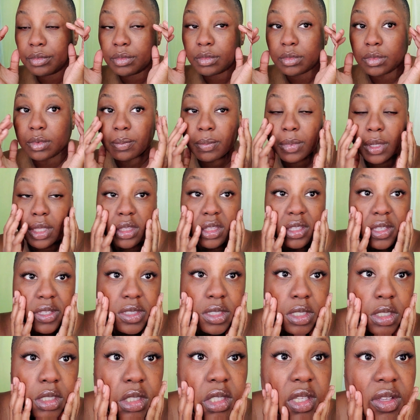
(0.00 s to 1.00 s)
But this
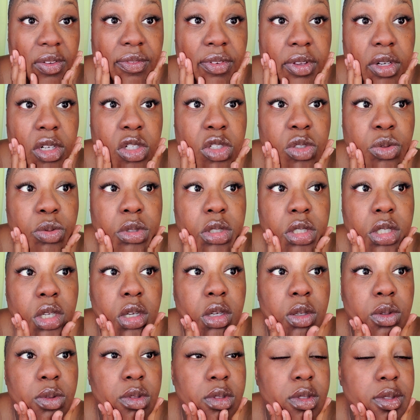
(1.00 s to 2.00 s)
is the finished
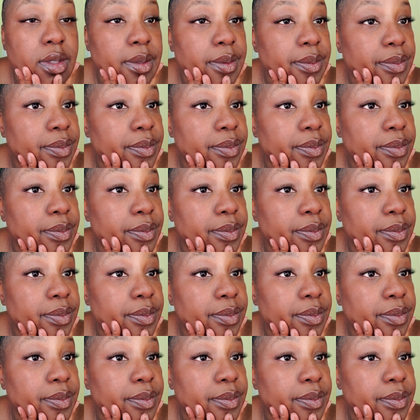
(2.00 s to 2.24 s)
results.